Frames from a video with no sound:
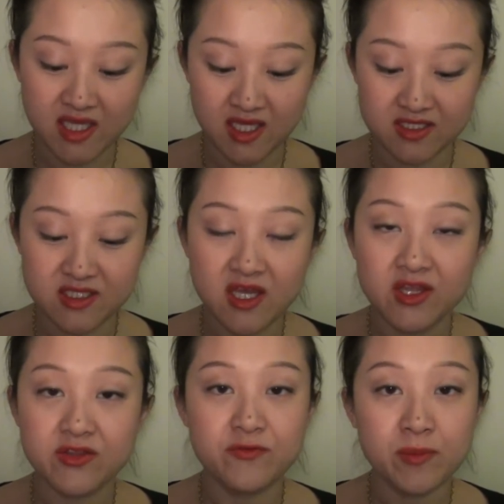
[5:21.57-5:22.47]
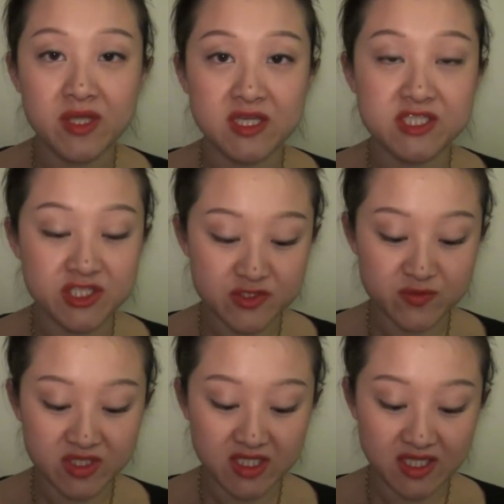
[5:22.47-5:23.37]
And the formulation is
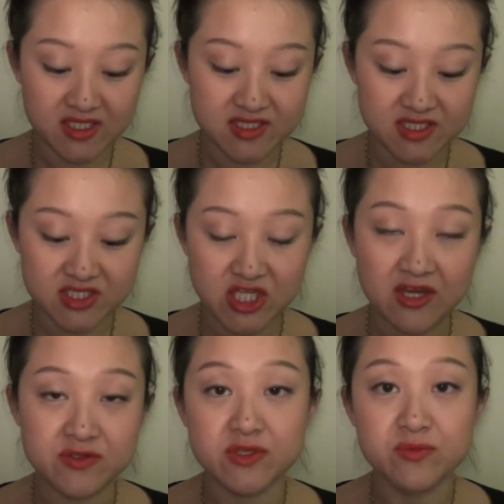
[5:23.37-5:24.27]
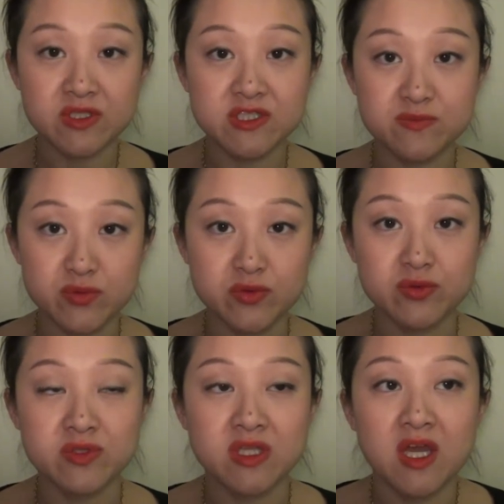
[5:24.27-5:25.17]
really nice. The shadows are really
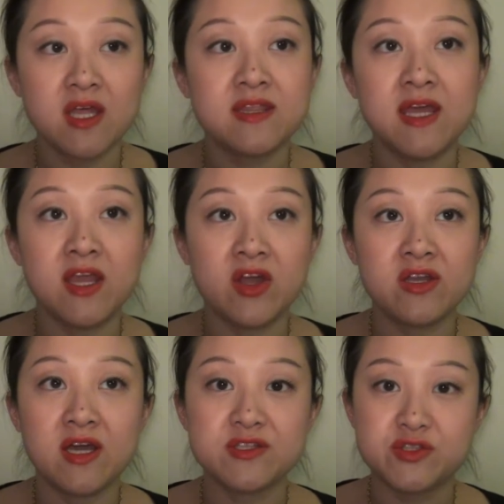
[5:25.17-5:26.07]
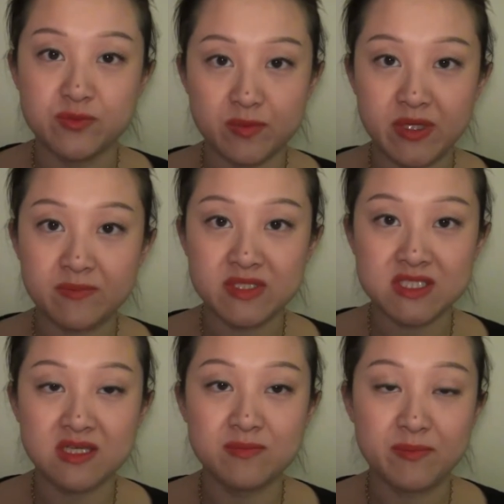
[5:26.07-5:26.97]
smooth. They are not super
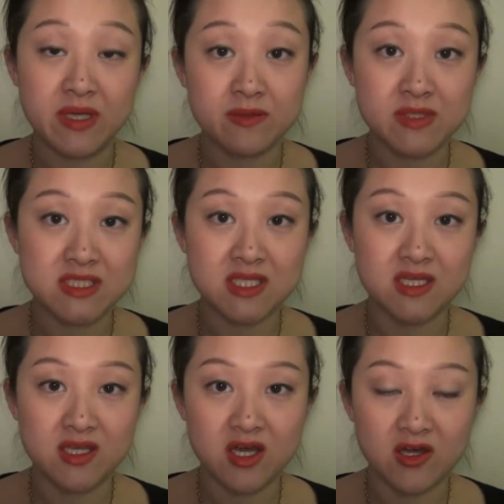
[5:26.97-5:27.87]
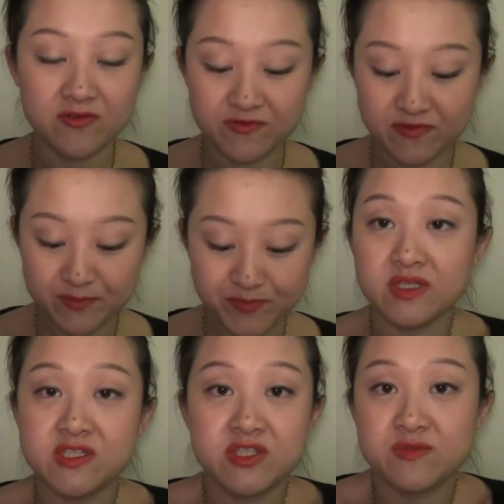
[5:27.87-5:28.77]
pigmented, but pigmented enough.
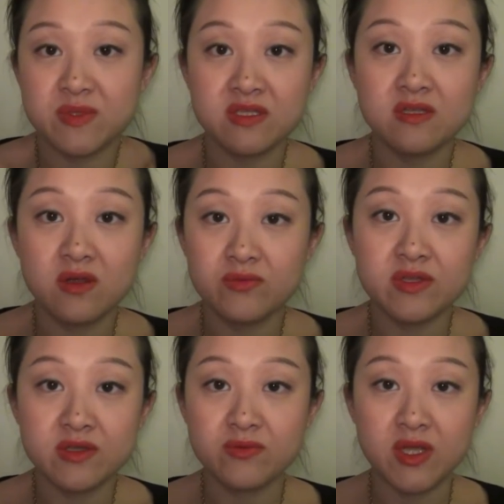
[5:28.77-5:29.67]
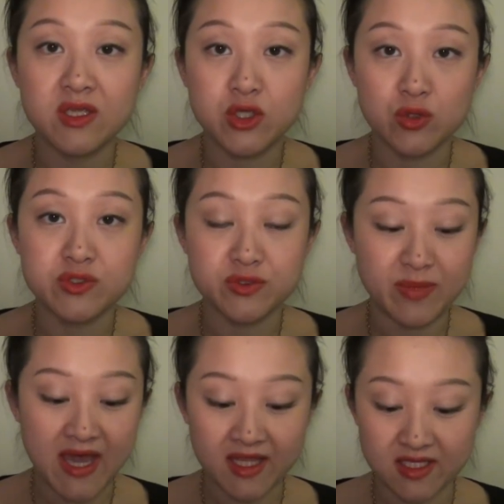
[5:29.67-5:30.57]
It's just been a really great go-to
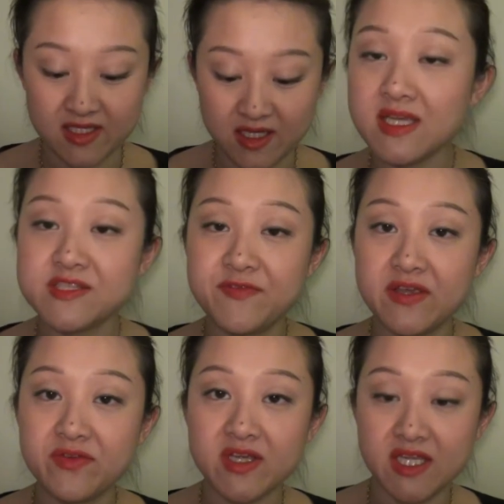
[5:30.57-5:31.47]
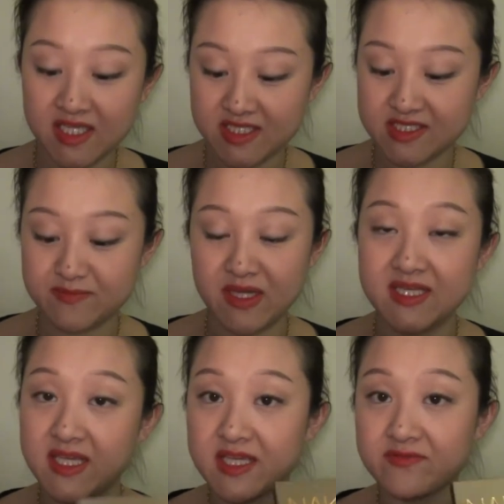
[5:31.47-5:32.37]
palette. Next favorite is my
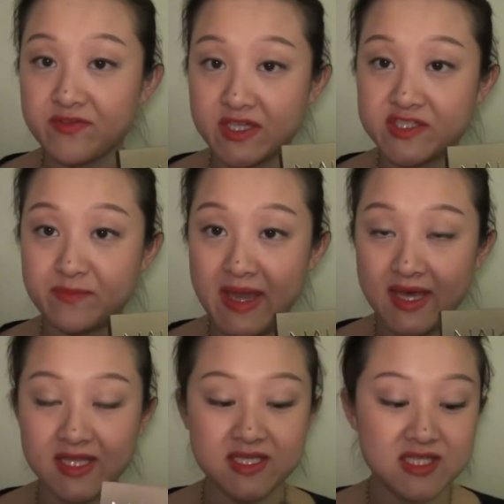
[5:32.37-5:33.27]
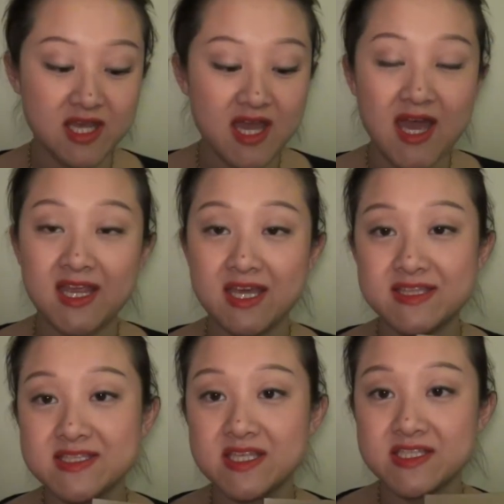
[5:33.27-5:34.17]
Naked Flush palette. I got
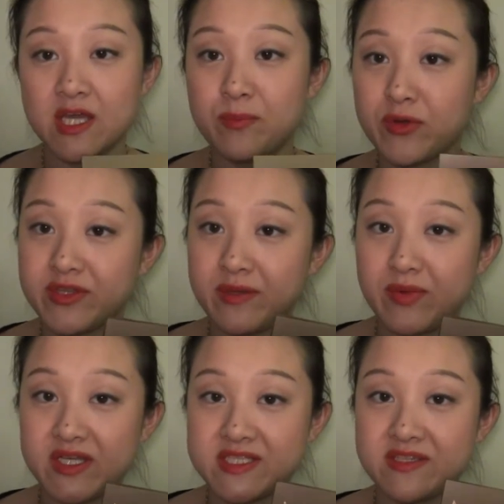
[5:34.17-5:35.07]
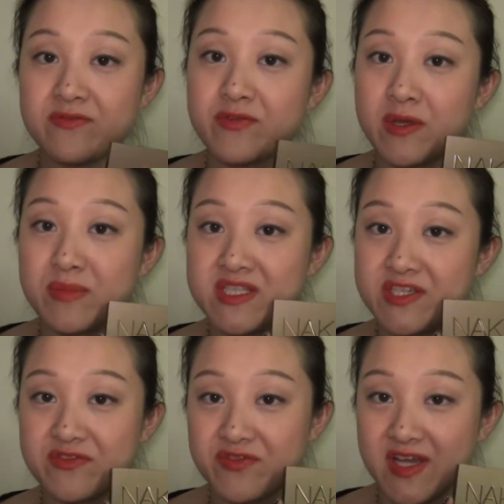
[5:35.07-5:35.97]
this as a birthday present from a
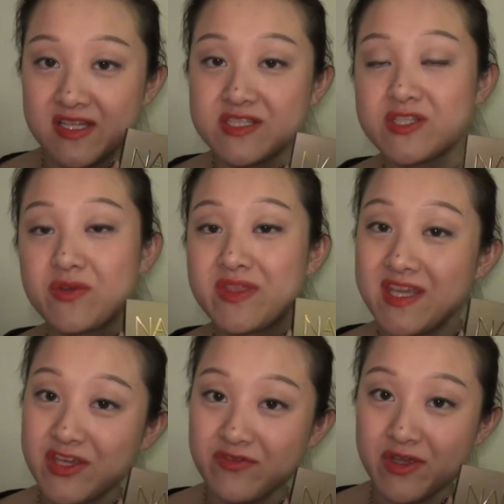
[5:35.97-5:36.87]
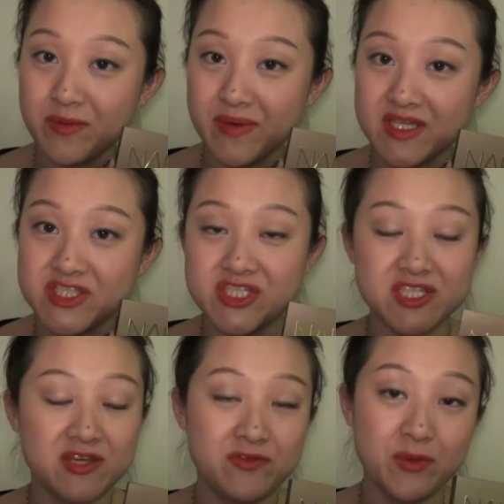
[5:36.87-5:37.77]
dear friend, so thank you very
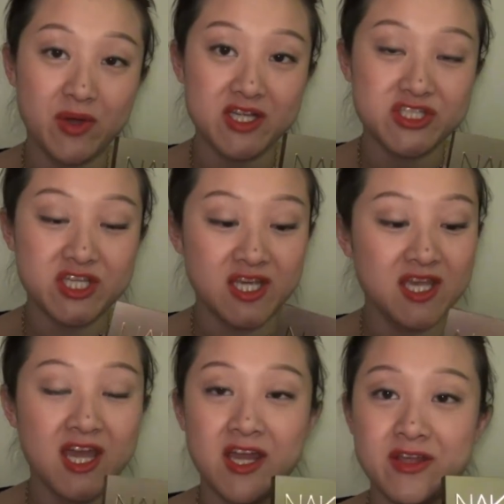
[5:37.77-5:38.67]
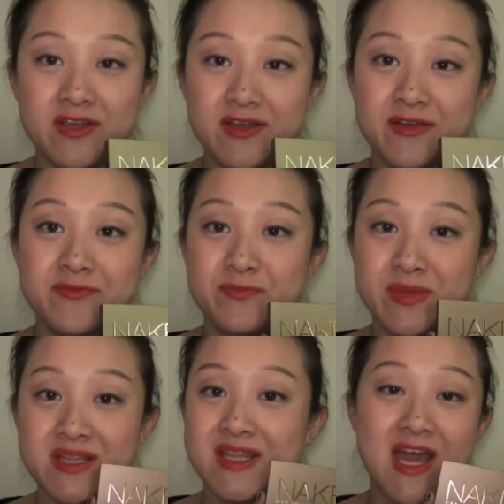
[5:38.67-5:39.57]
much if you're watching. I have
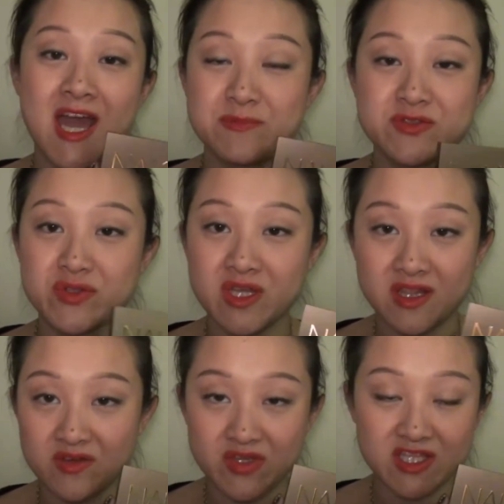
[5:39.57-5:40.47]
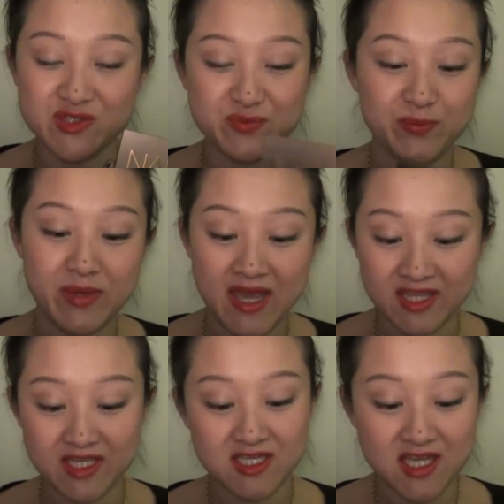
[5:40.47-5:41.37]
been absolutely loving this
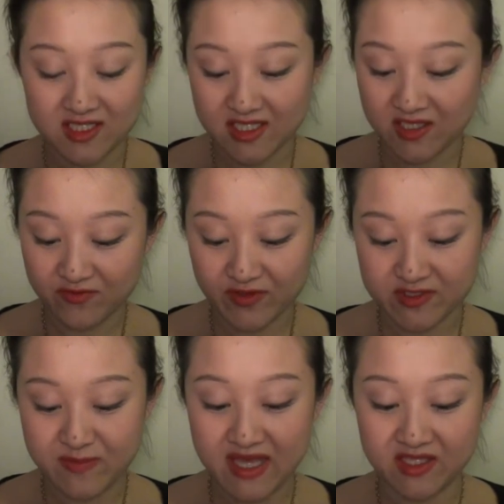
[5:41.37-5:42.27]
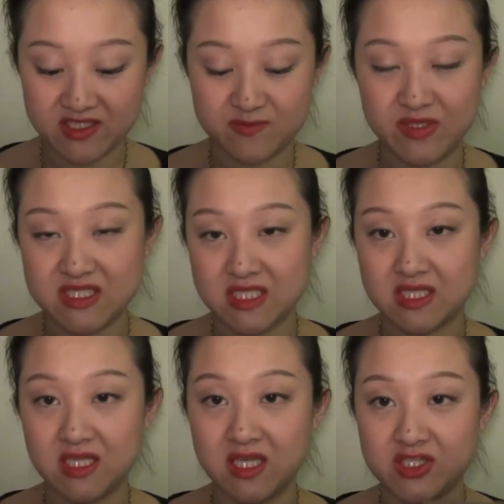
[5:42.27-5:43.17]
palette. The Naked Flush palette is
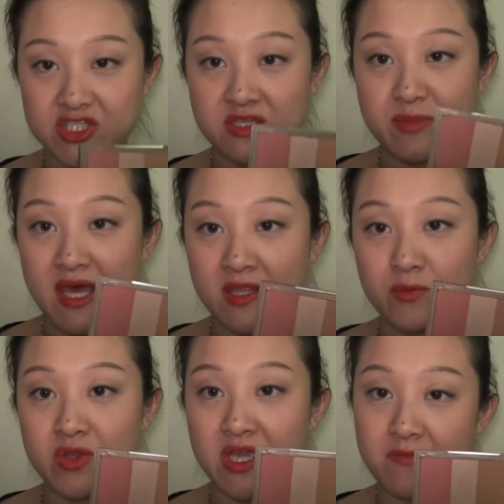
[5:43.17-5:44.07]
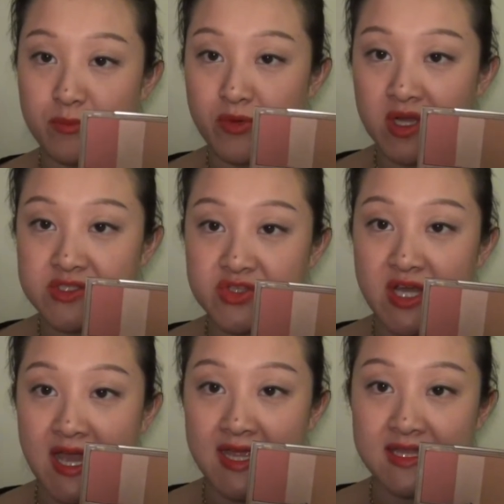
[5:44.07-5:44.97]
basically a cheek palette where you have a bronzer,
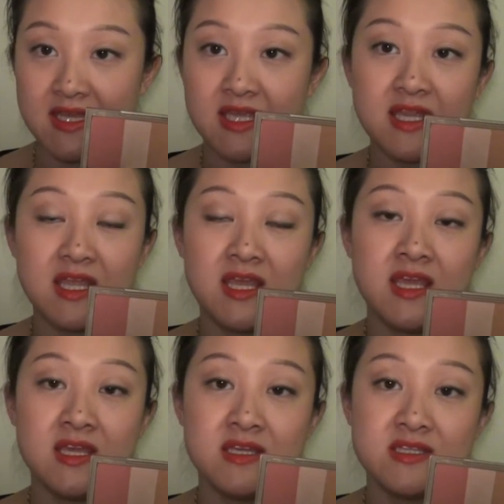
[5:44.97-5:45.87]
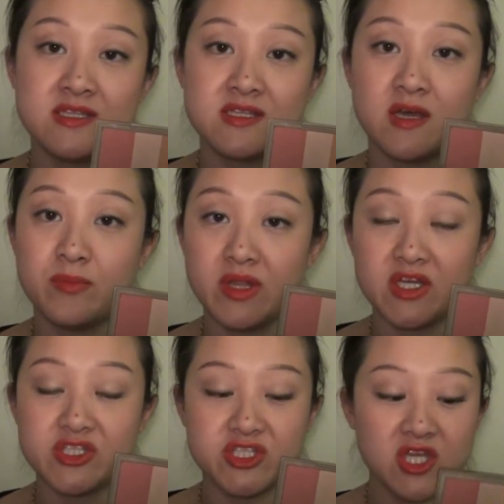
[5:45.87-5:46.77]
highlight, and a
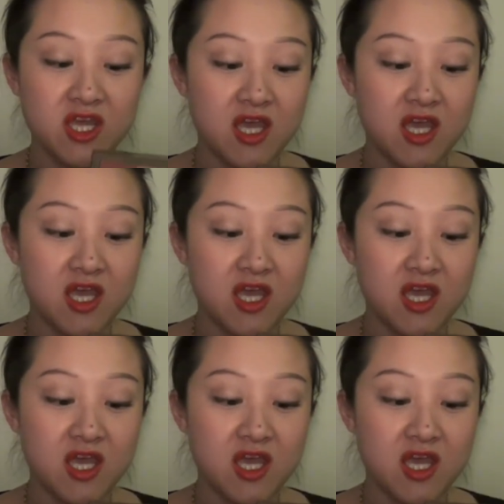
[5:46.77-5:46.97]
blush.